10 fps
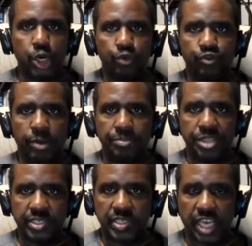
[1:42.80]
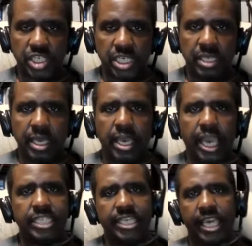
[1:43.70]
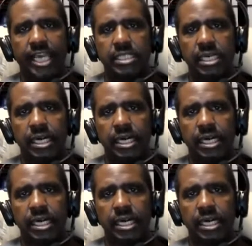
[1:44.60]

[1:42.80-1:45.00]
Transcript: from the session. And again,